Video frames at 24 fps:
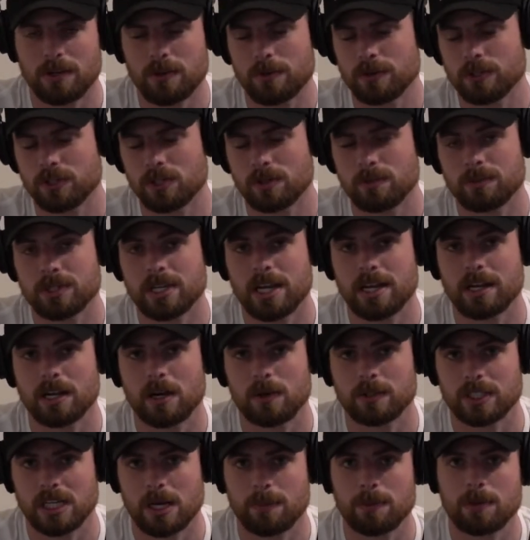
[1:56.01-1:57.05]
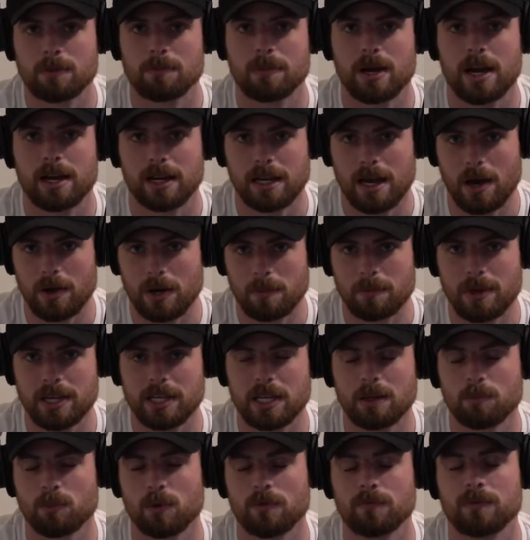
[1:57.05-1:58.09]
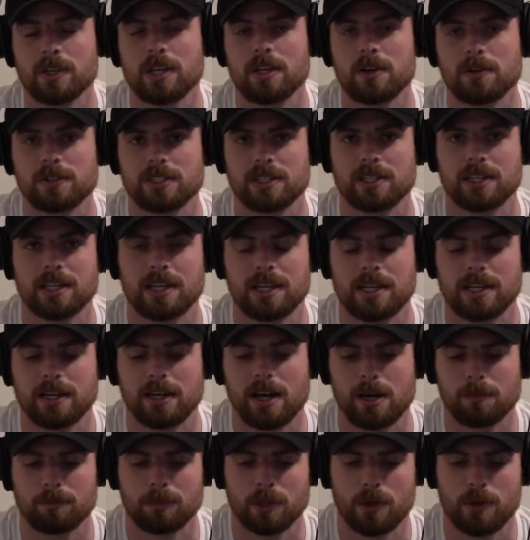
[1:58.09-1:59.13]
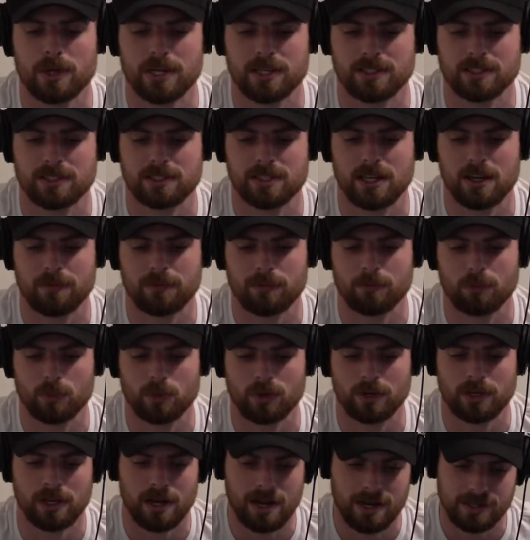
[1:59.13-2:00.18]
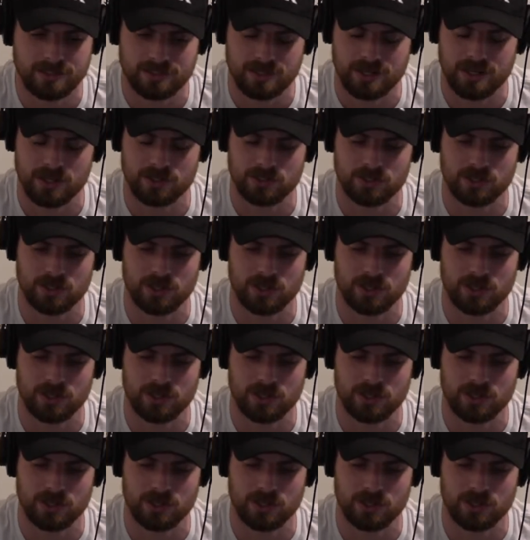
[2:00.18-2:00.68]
YouTube saying I was coming back out and making more videos again and uploading stuff and more content.